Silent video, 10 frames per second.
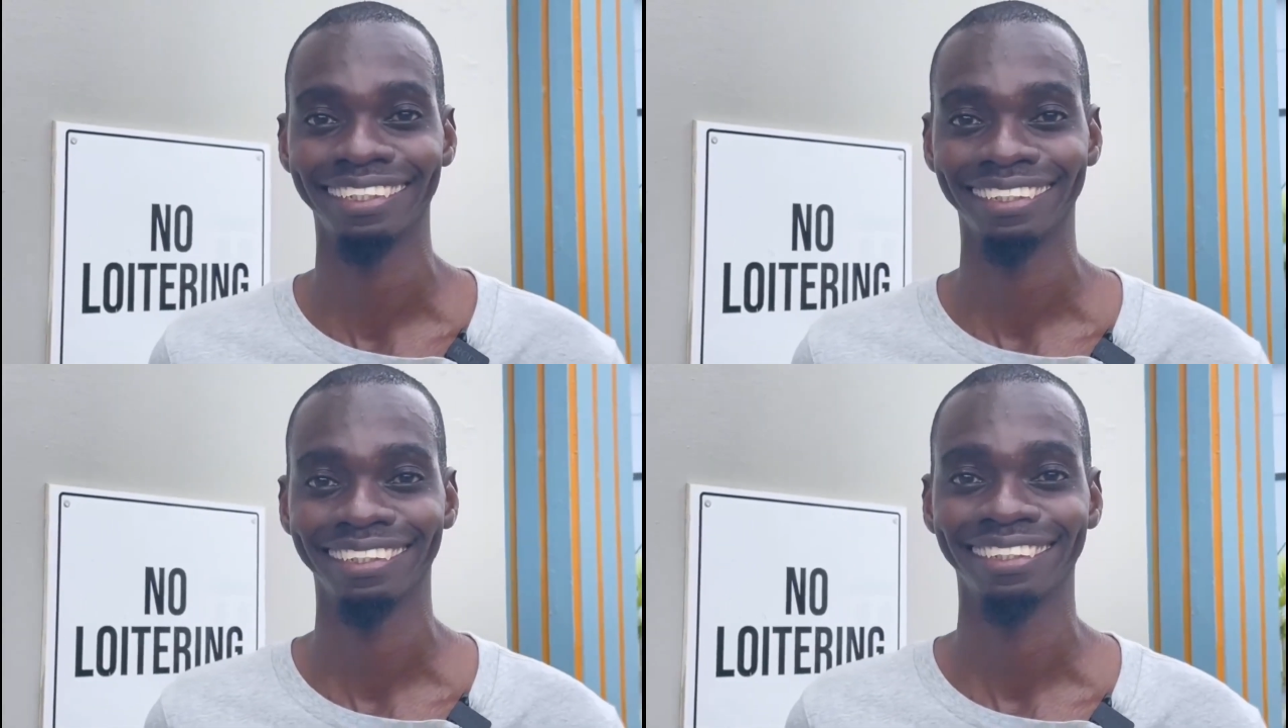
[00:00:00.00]

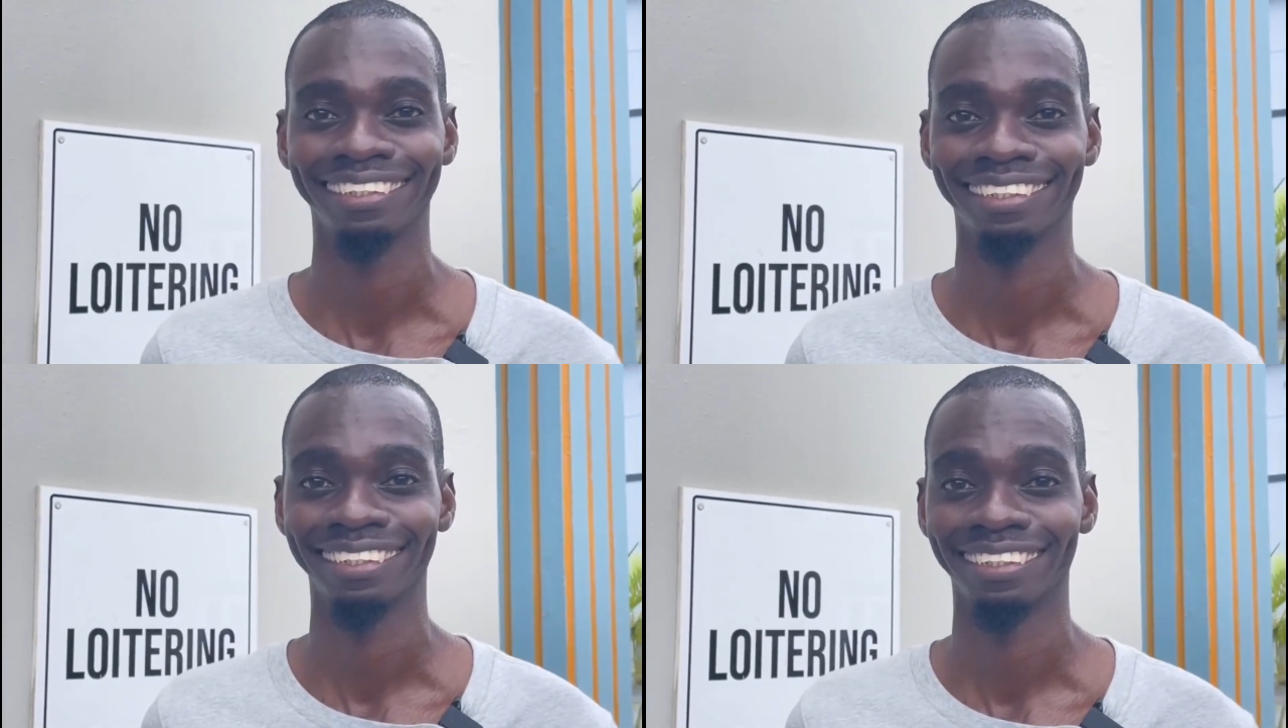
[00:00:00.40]
You
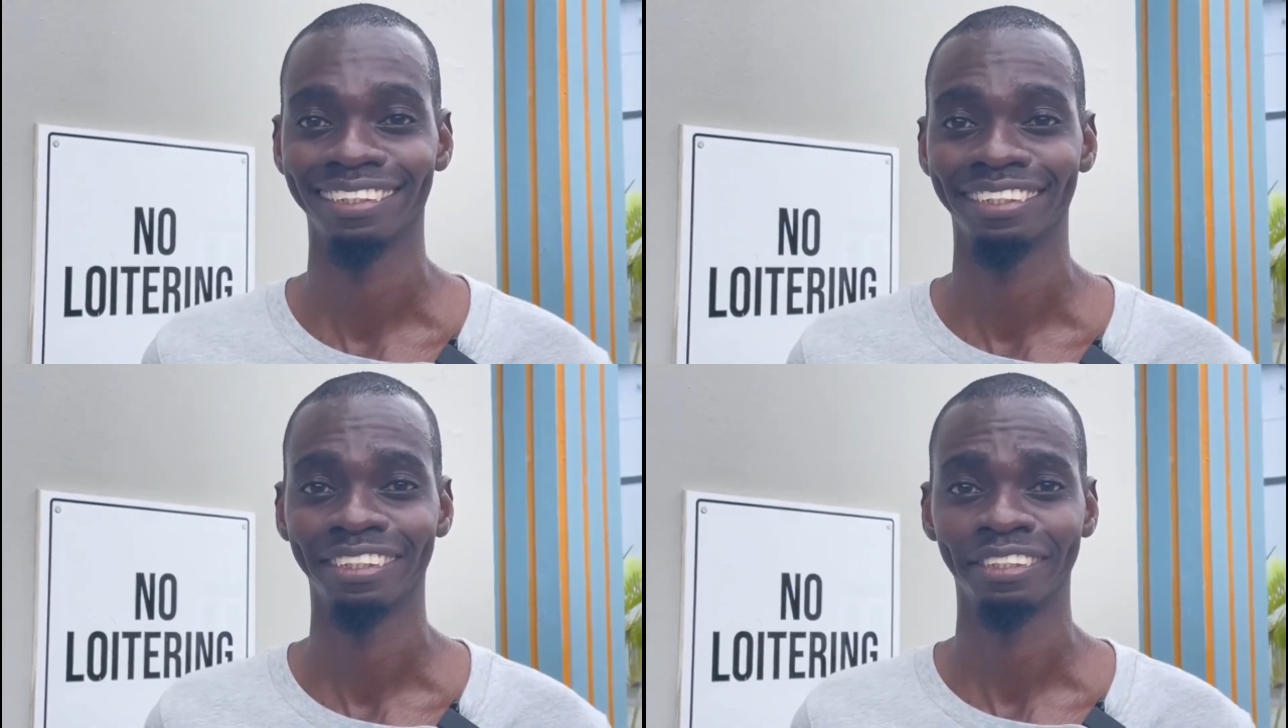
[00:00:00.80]
stand right
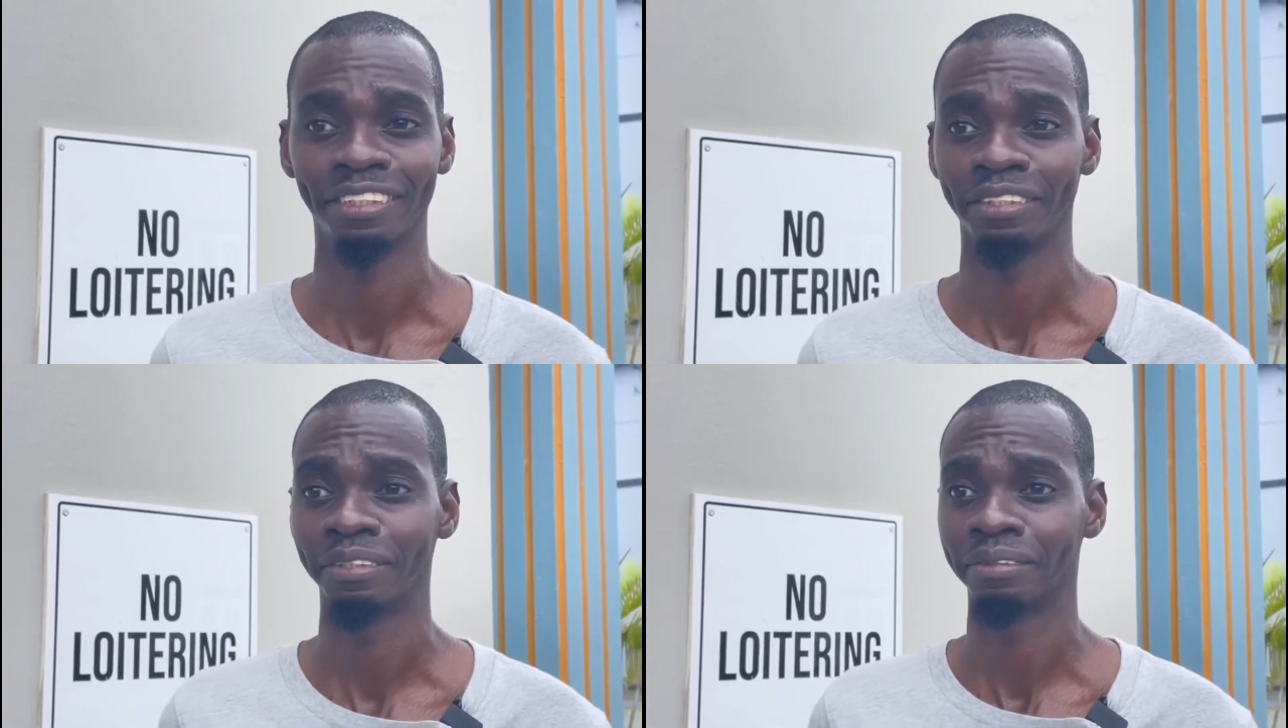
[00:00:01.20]
there in
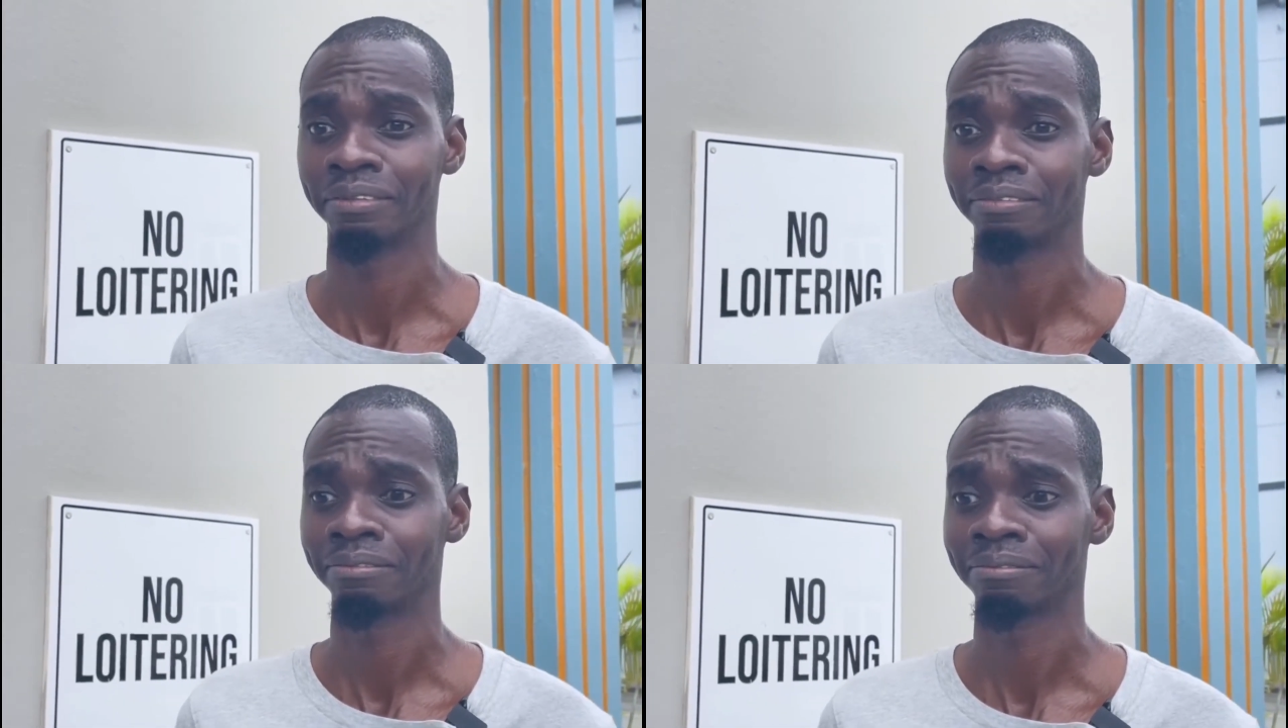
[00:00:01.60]

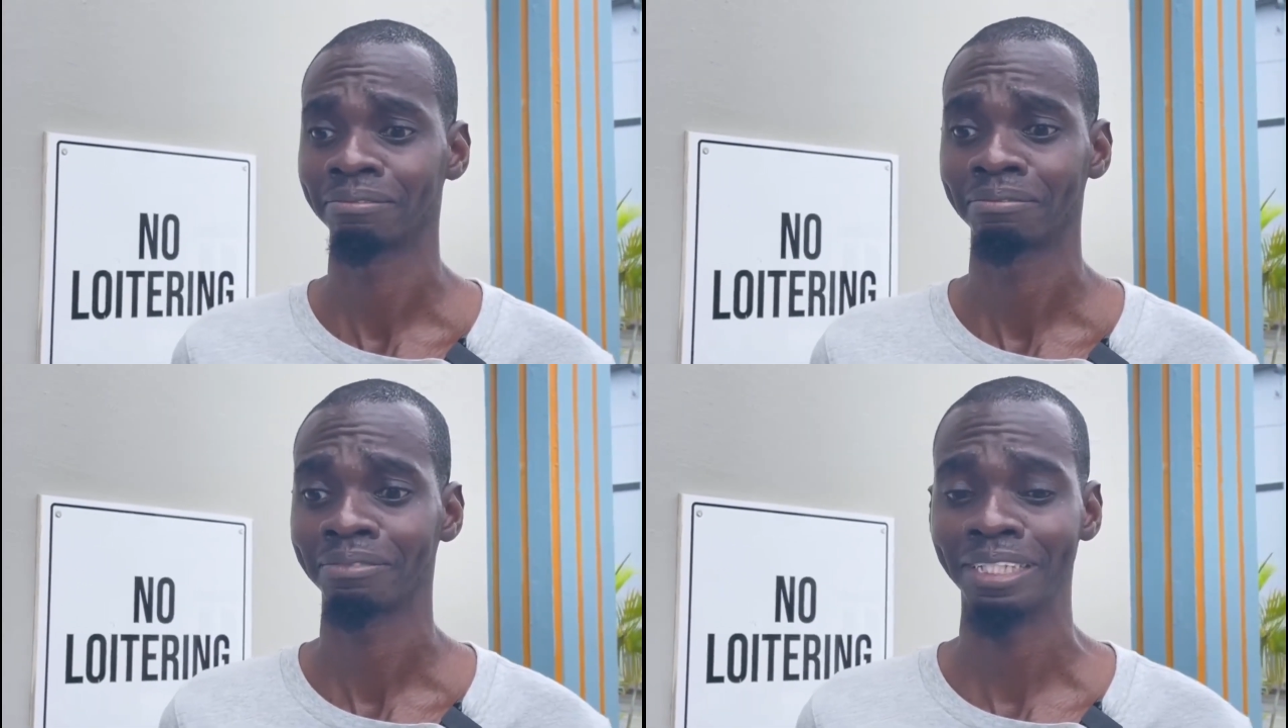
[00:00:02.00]

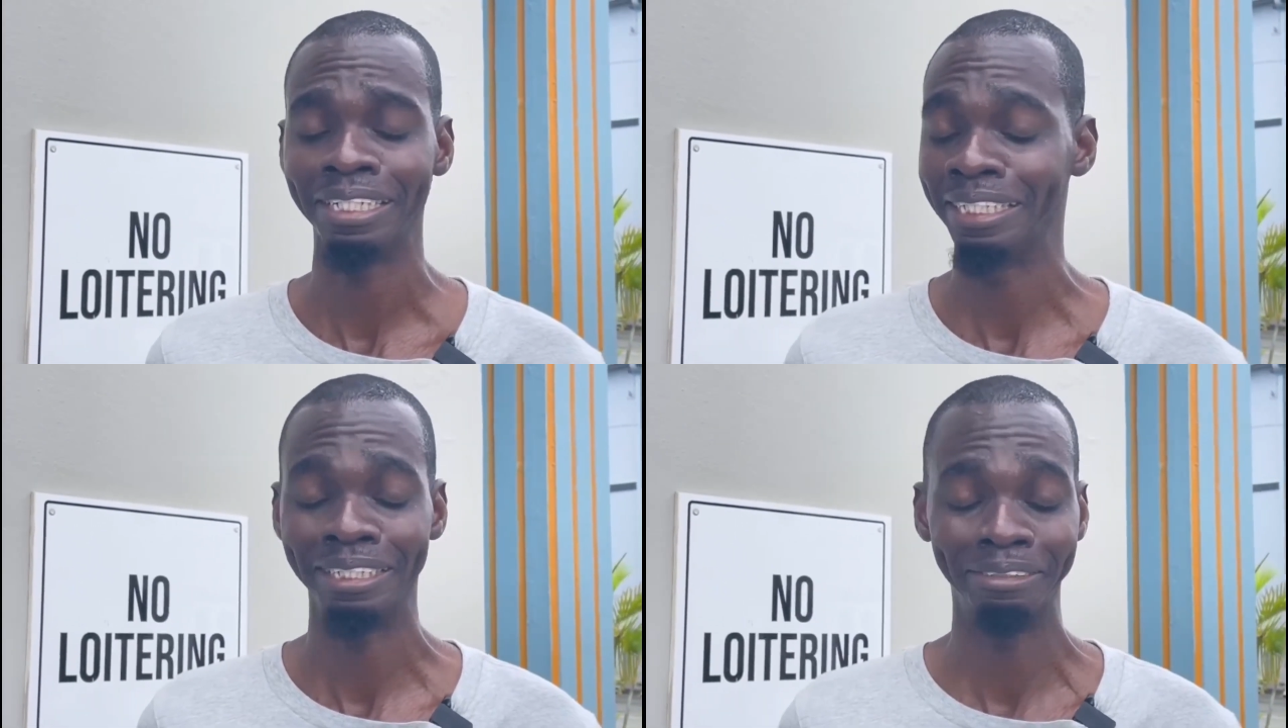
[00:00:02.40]
the...
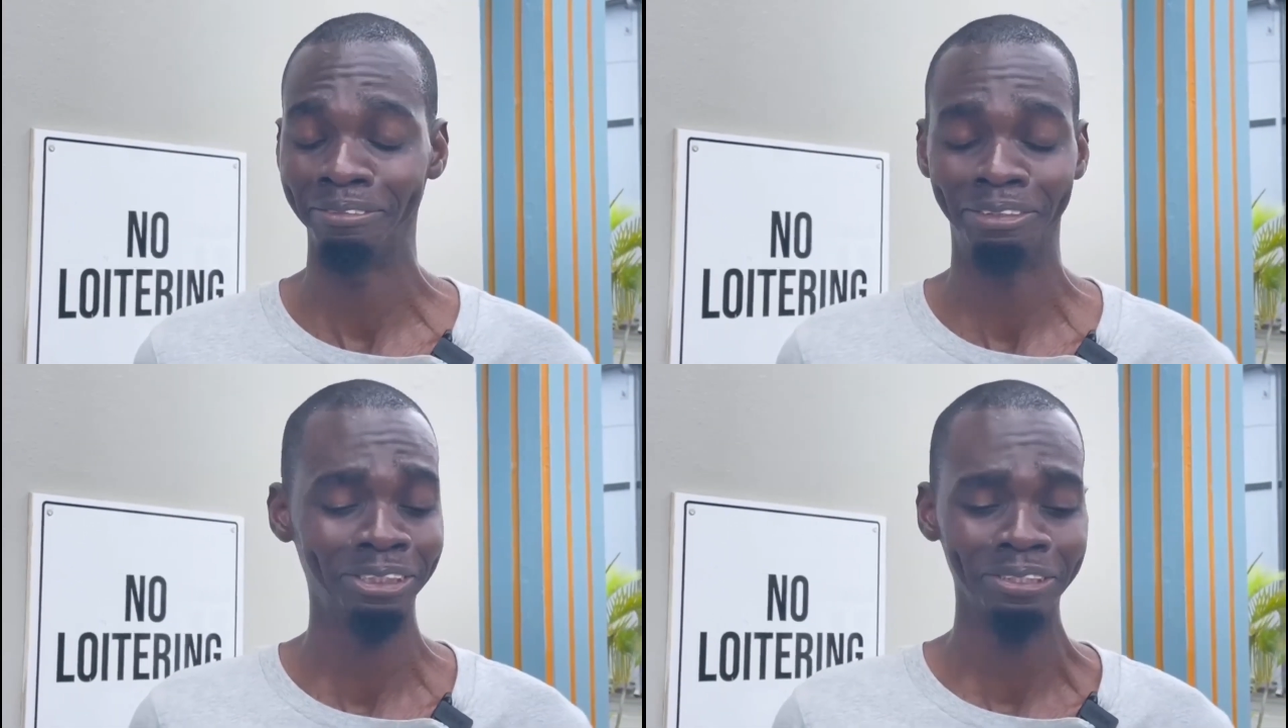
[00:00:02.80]
Uh,
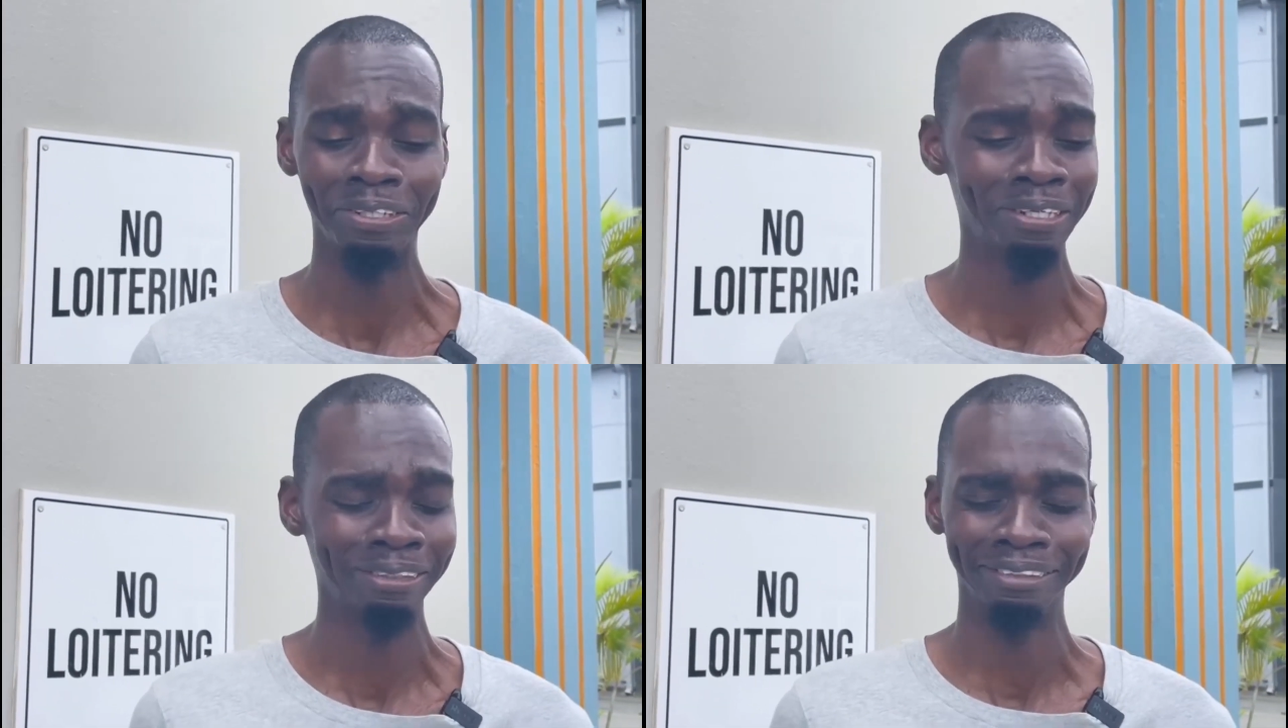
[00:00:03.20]

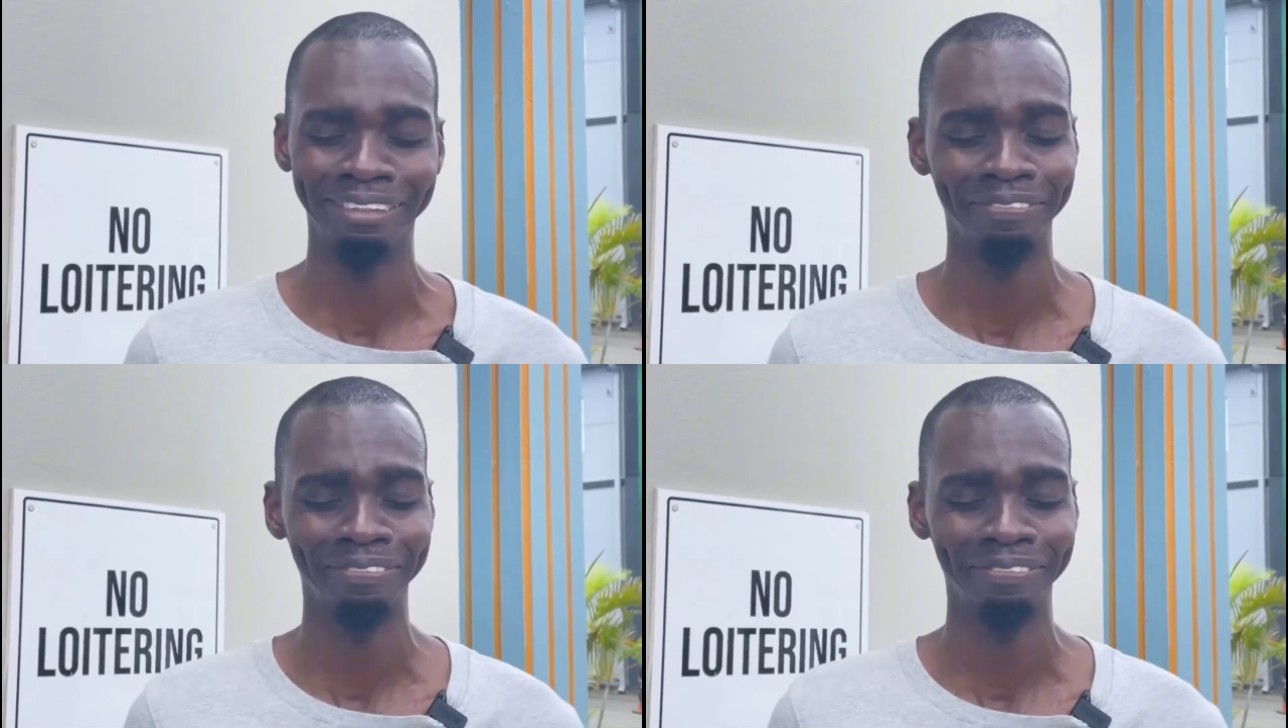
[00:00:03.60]
sure.